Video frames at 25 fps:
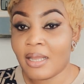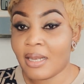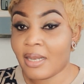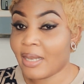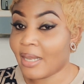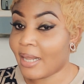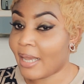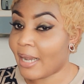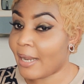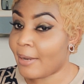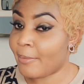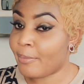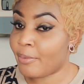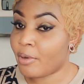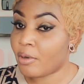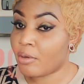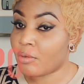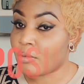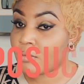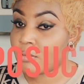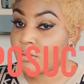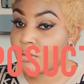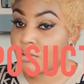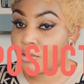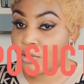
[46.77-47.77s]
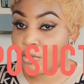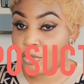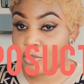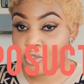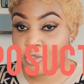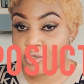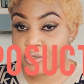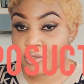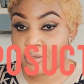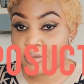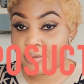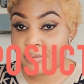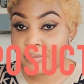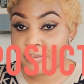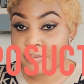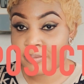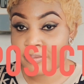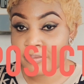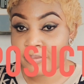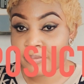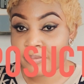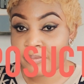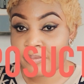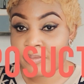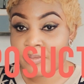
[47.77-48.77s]
liposuction,
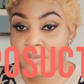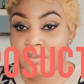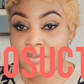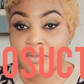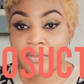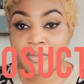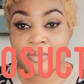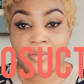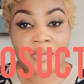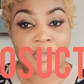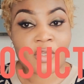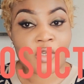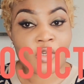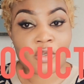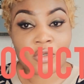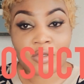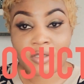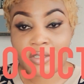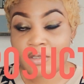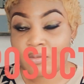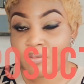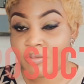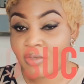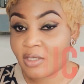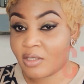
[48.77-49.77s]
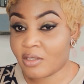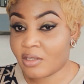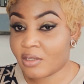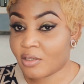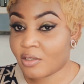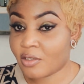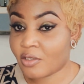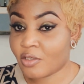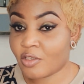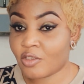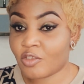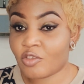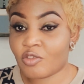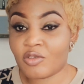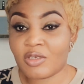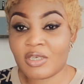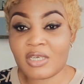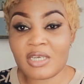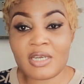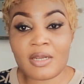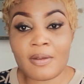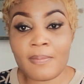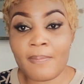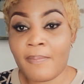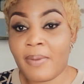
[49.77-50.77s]
cosmetic
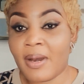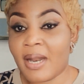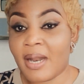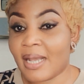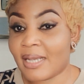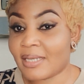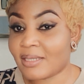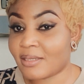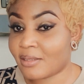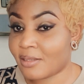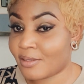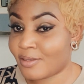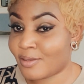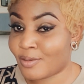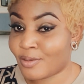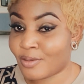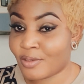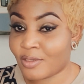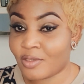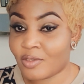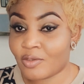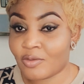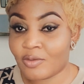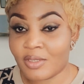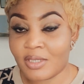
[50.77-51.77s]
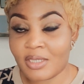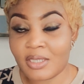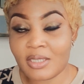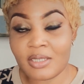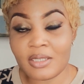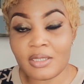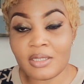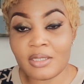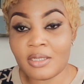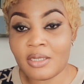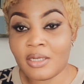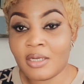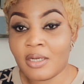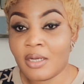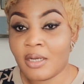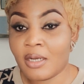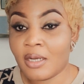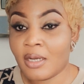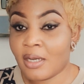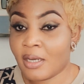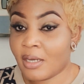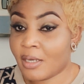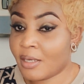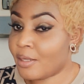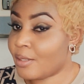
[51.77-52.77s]
surgery, plastic surgery.
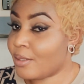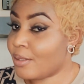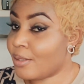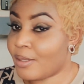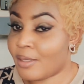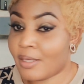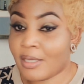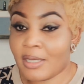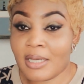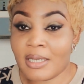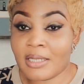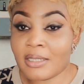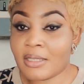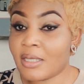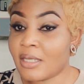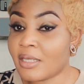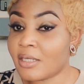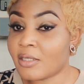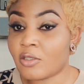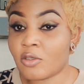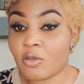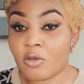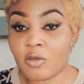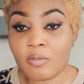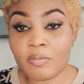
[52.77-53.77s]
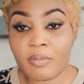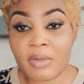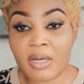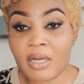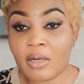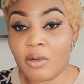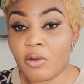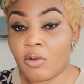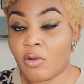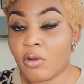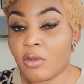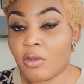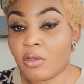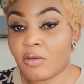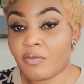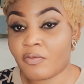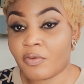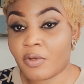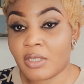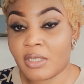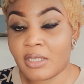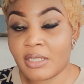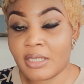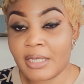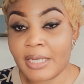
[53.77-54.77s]
It is known by a whole lot of
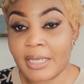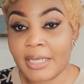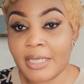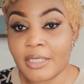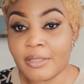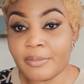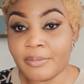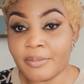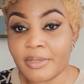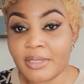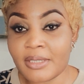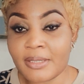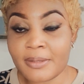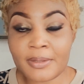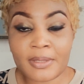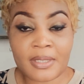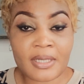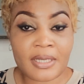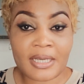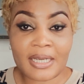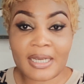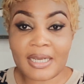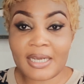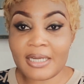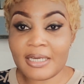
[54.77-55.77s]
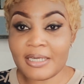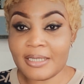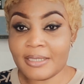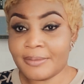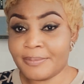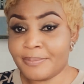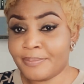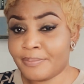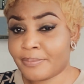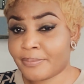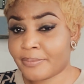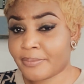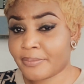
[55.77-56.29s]
other names, and